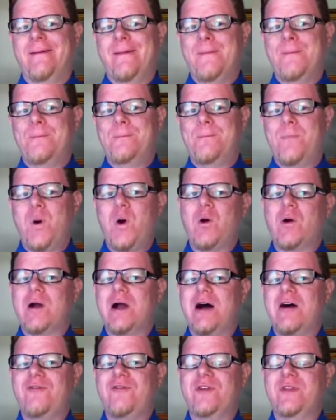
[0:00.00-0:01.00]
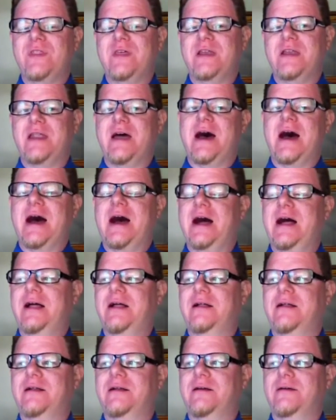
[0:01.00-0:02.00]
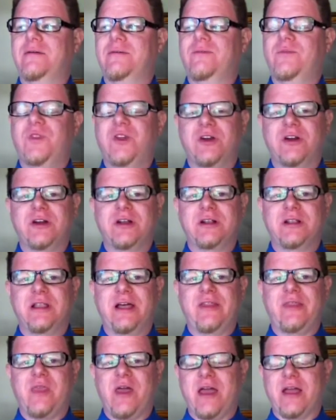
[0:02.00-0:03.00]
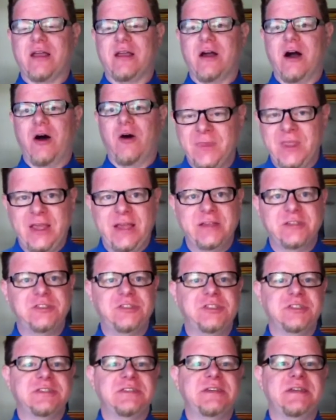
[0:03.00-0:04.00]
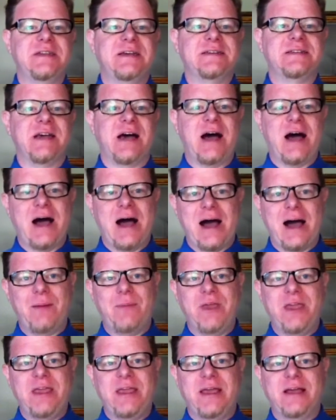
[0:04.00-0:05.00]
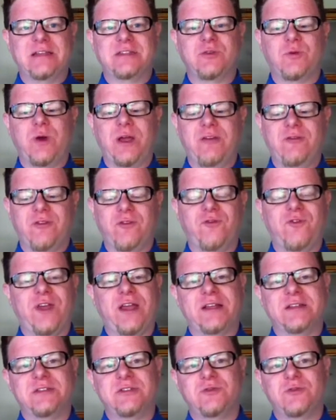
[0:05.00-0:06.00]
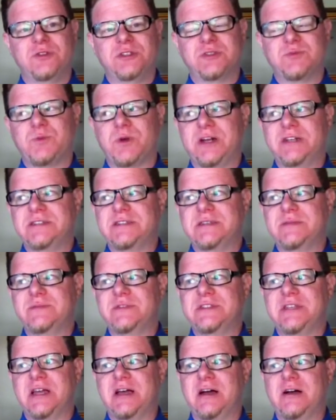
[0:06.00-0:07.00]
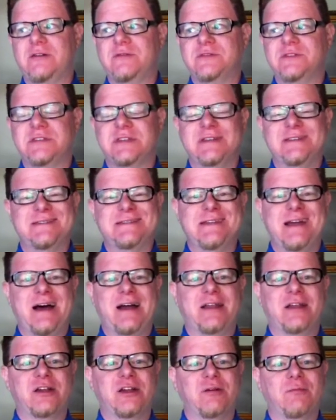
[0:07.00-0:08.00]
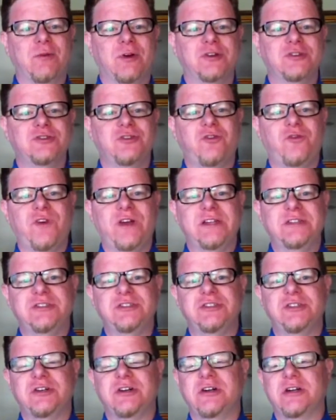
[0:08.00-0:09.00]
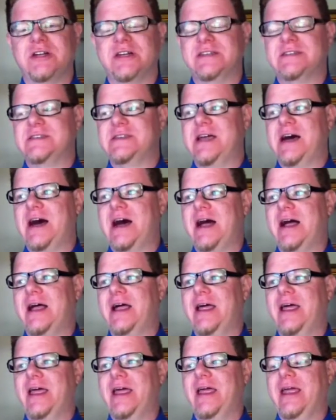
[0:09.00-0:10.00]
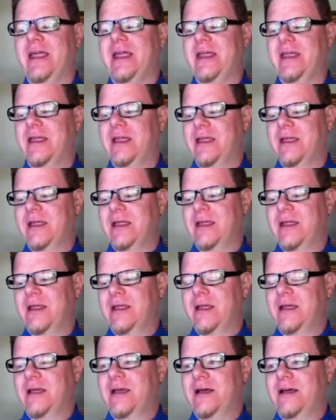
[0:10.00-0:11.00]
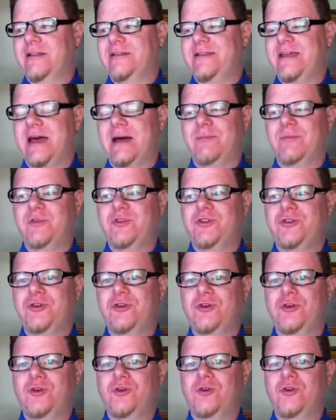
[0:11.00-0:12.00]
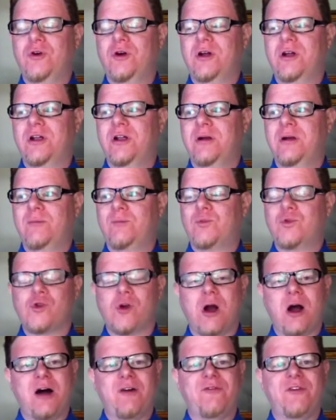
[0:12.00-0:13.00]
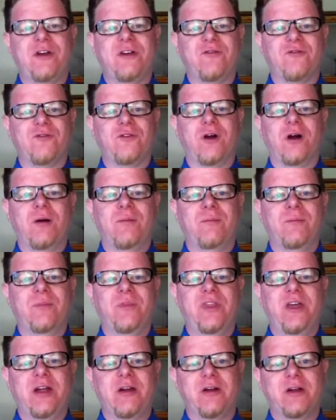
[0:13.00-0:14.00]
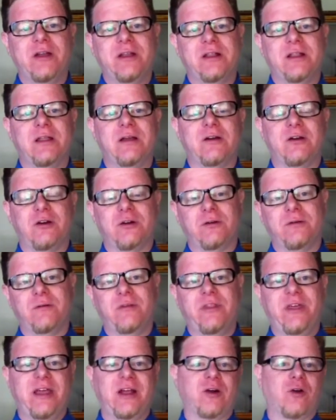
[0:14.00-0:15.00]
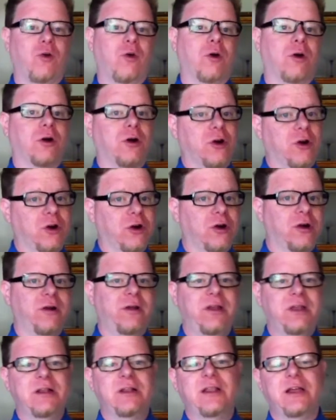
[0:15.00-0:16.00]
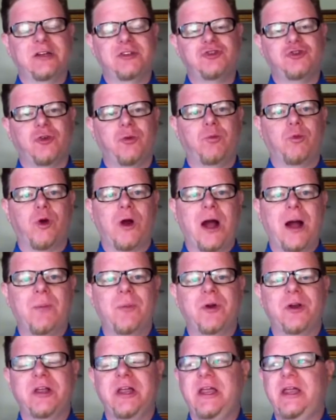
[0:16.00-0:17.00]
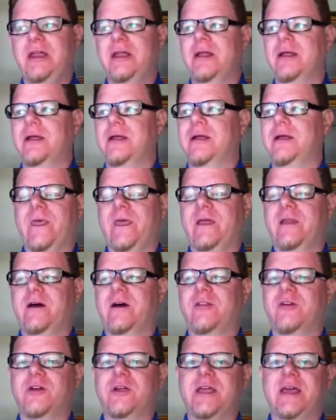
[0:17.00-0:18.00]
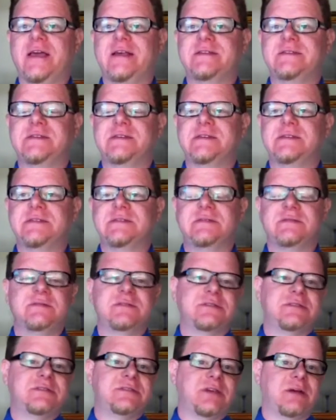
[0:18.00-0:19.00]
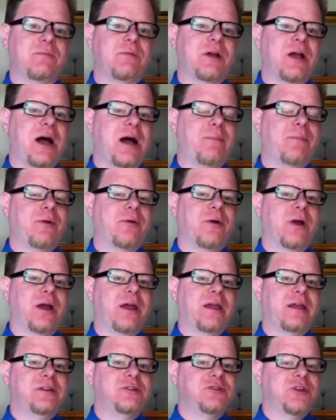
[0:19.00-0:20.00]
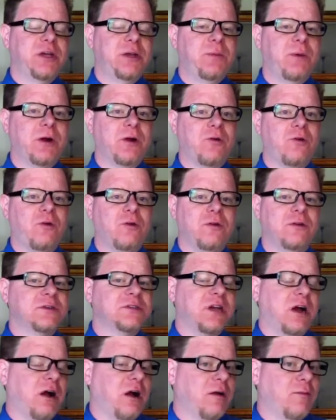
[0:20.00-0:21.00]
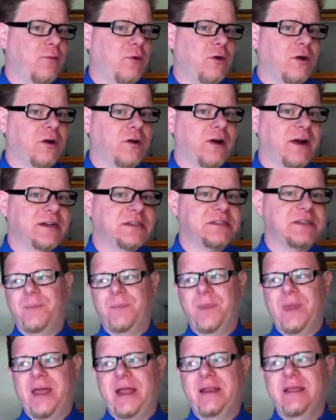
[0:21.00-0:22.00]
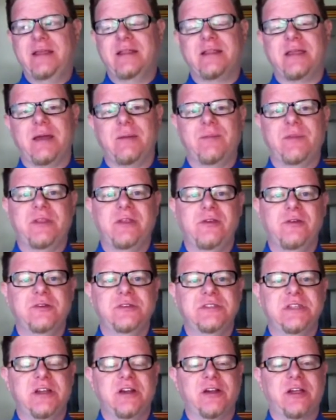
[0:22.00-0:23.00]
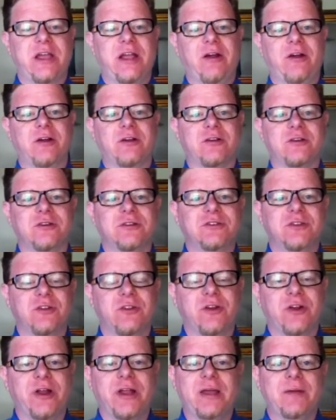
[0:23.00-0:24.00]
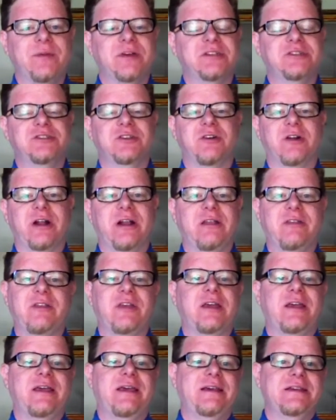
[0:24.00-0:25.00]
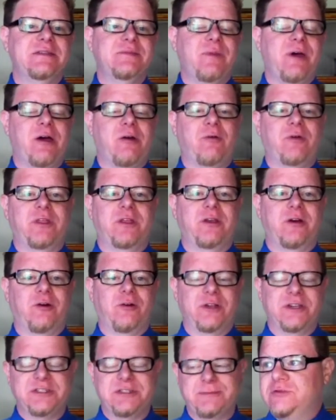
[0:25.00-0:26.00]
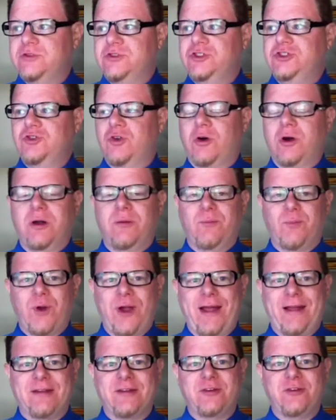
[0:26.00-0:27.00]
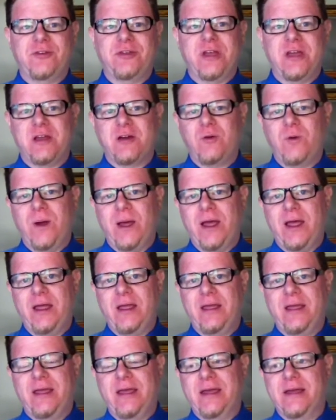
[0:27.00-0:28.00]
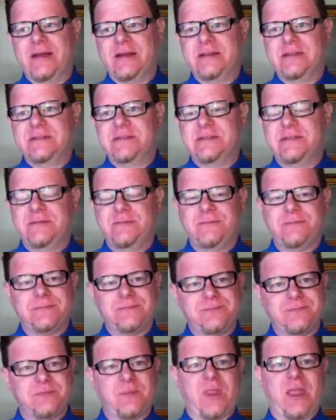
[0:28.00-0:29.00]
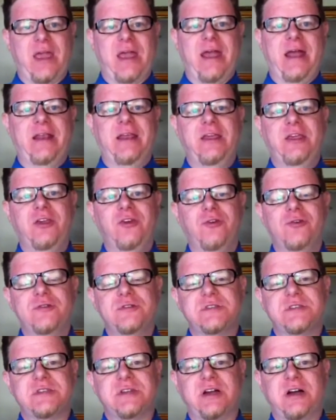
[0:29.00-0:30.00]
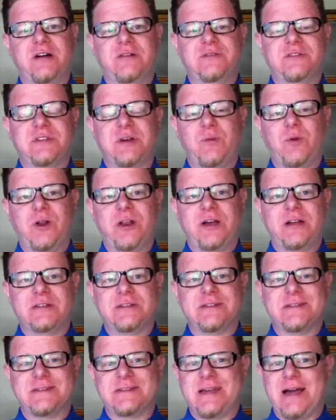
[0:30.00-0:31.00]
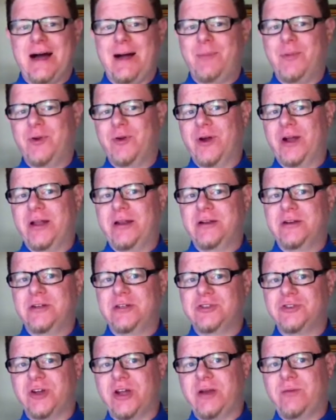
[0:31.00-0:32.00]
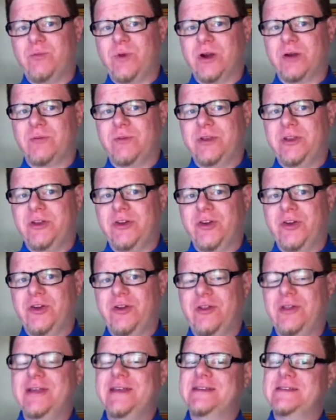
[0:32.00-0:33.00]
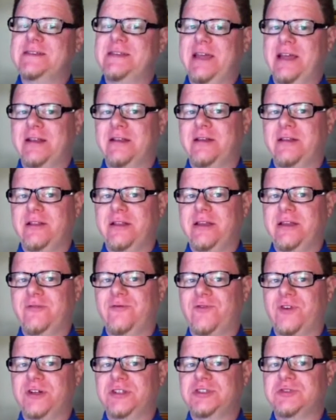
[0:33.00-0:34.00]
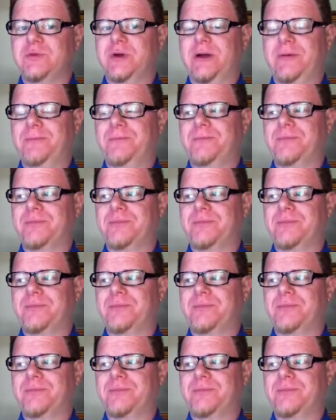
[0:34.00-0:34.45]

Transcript: more often than not, they're going to let that go. It's just seen as a hobby, as a way for fans to express themselves. It's not a commercial venture. It's not a attempt to profit from their or her intellectual property. In other cases, some copyright and trademark holders are more aggressive. Any attempt to use their characters or their image or anything is met with a notice. Short, practical takeaway is any use of someone else's copyrighted or trademark material is technically infringement.